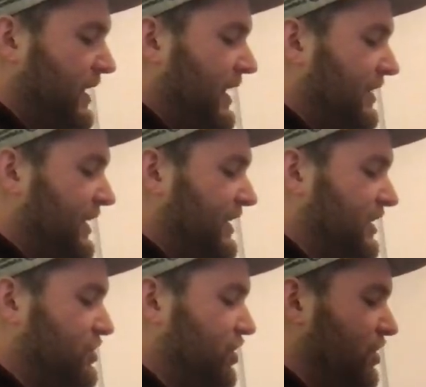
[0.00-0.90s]
and then
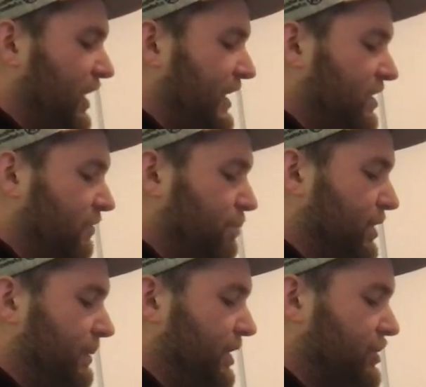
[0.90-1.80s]
next turn like you've
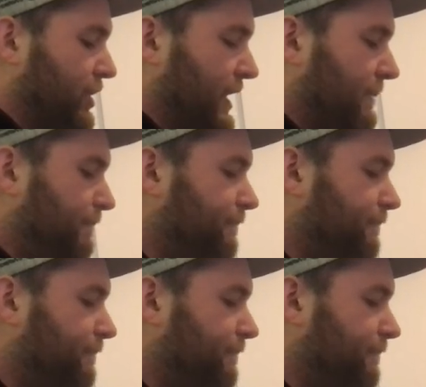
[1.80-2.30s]
pretty much got game.